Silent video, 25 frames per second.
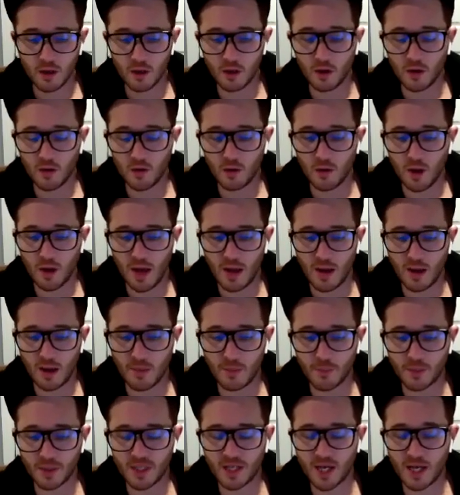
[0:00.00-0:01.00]
you know,
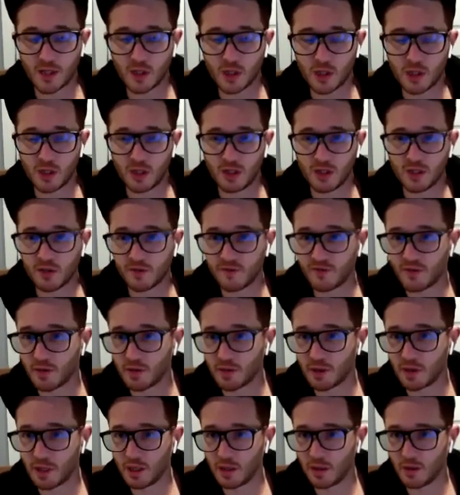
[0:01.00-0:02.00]
potentially
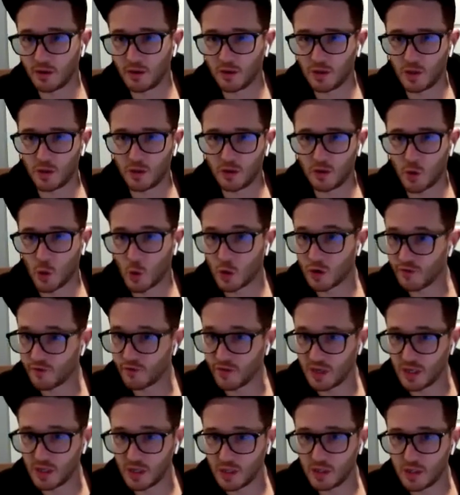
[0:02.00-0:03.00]
deferring your
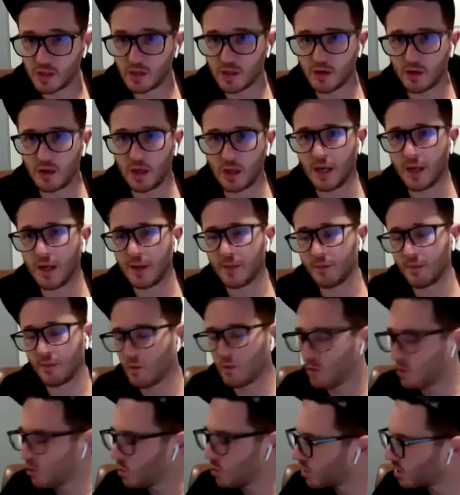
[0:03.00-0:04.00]
fees
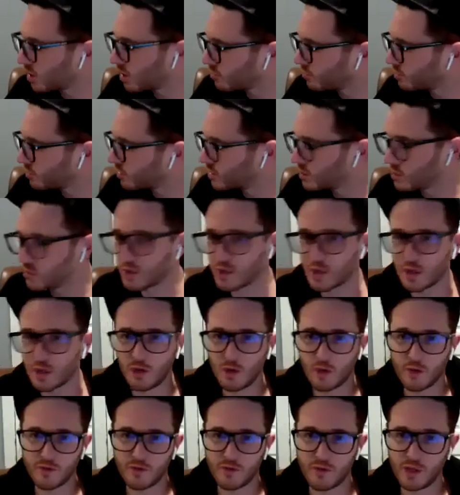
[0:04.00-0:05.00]
or
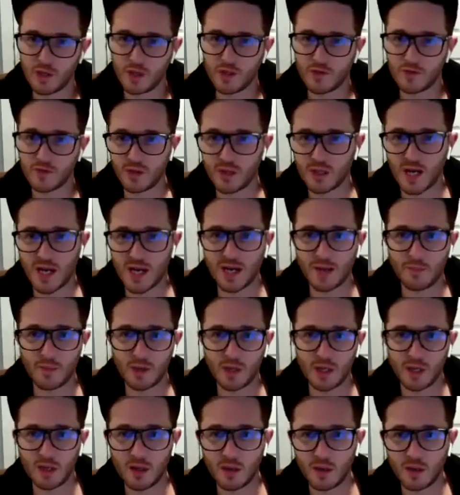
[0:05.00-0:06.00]
reducing your fees for the time
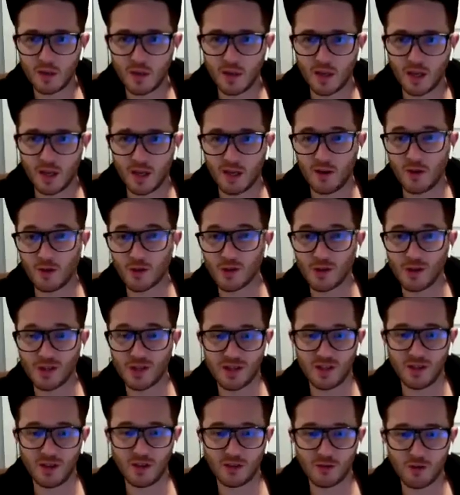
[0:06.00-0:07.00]
being. Like, and also
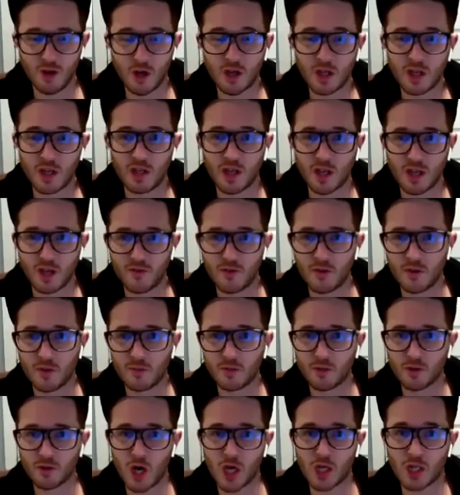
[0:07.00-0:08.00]
it's a little tricky. Like if
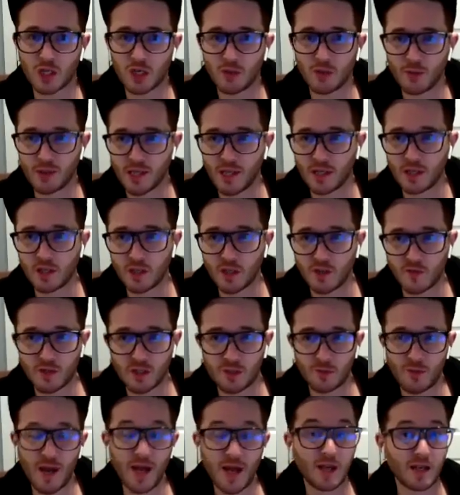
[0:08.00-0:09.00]
you're charging a percentage of
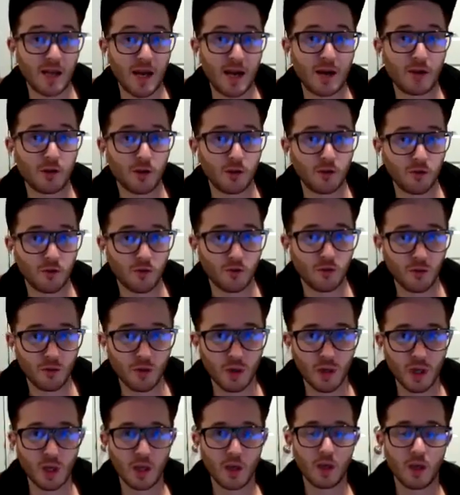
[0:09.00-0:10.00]
spend, how do
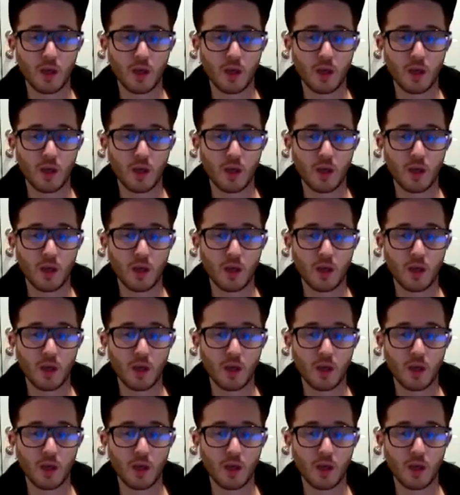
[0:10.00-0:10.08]
you